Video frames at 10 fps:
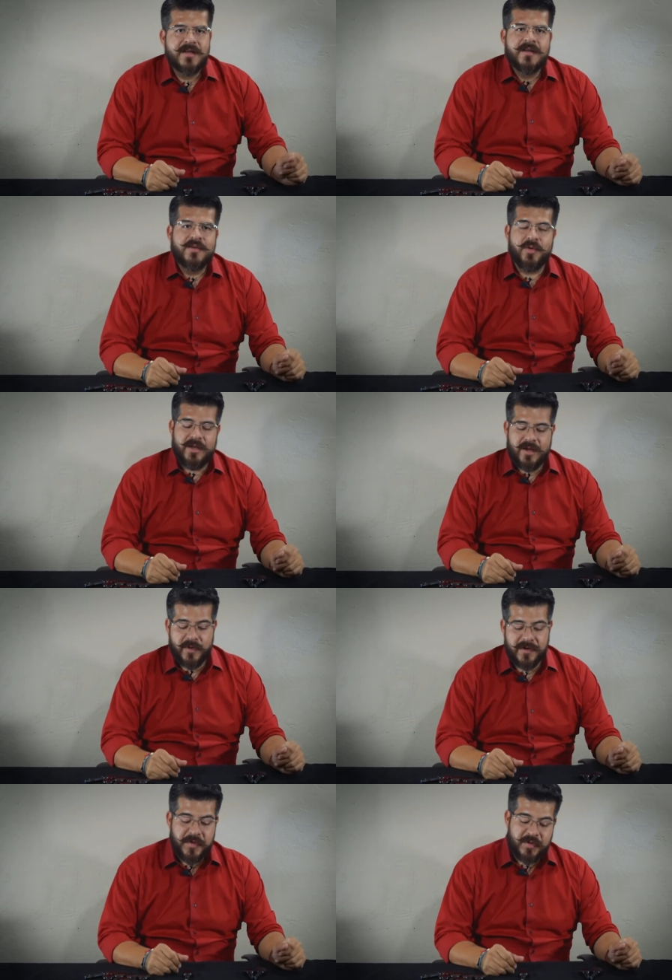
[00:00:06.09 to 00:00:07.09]
Today
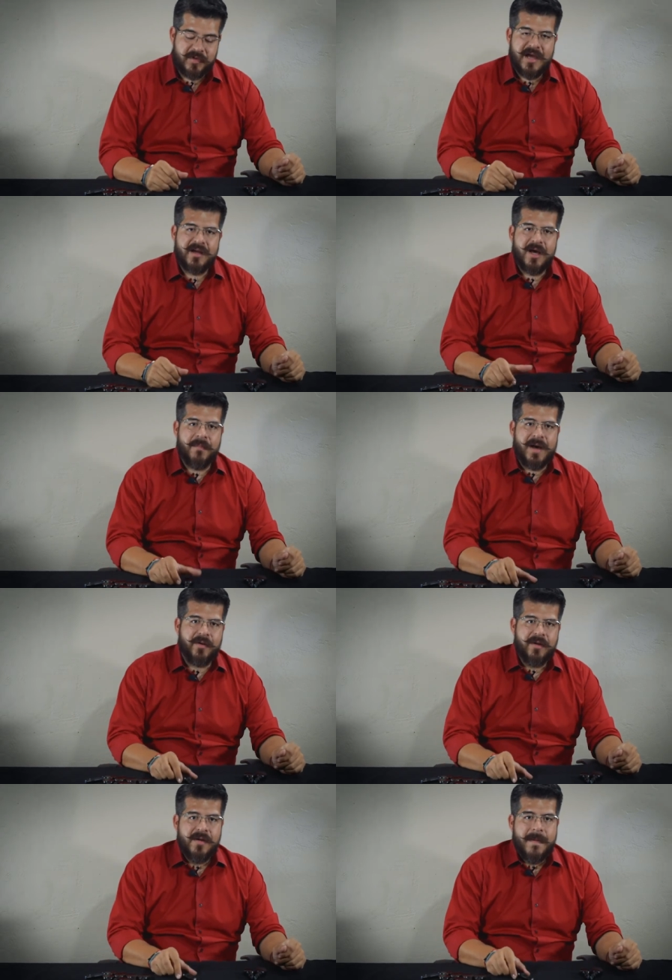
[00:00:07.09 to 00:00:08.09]
we're going to talk
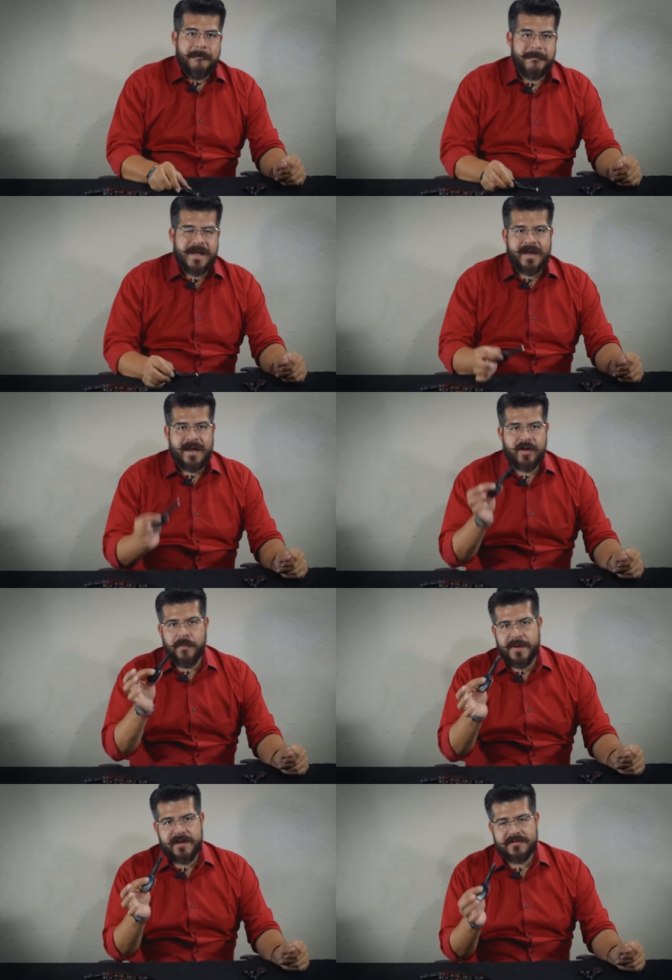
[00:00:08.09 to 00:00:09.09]
about mechanical
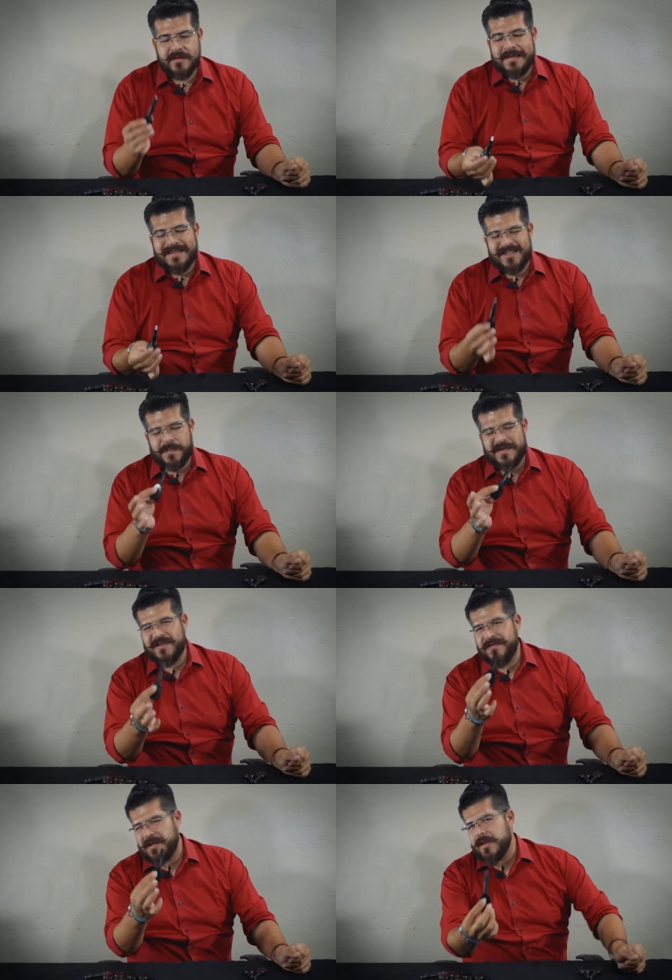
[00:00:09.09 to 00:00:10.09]
pegs,
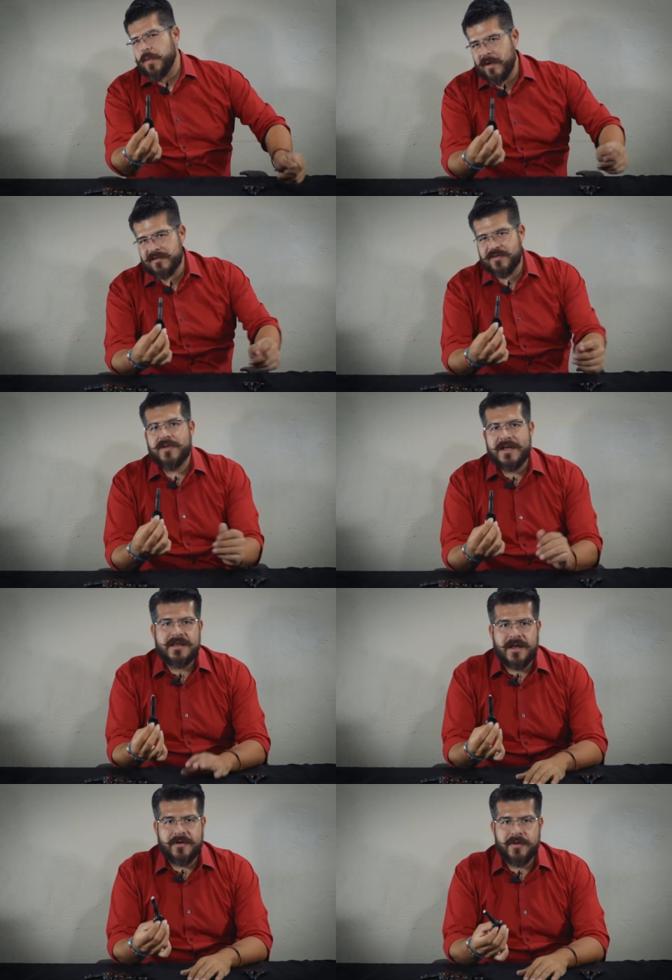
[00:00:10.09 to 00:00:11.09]
specifically the ones for the
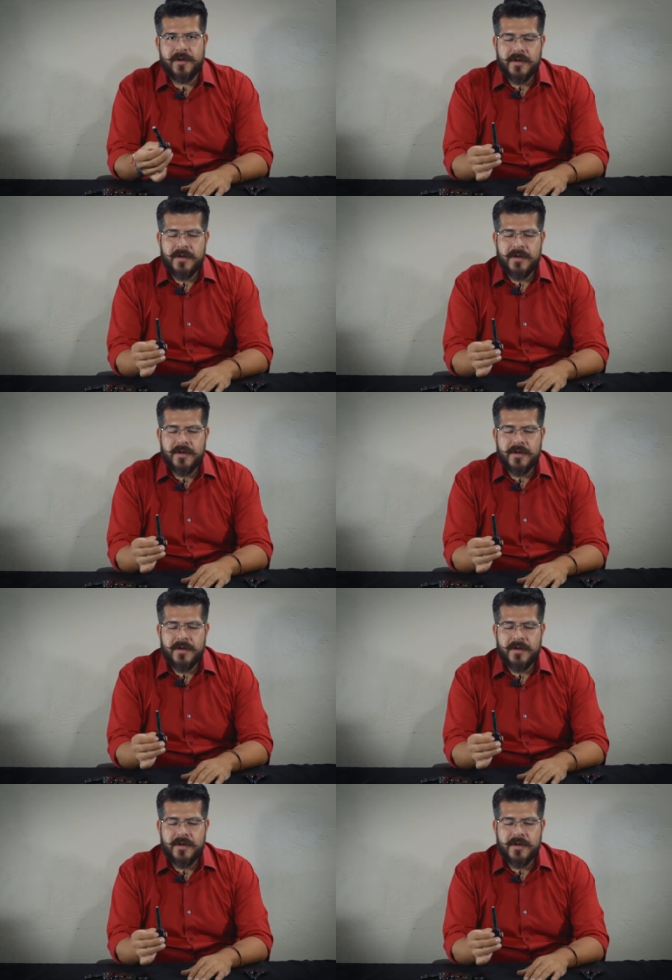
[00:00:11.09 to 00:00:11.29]
Guitarron.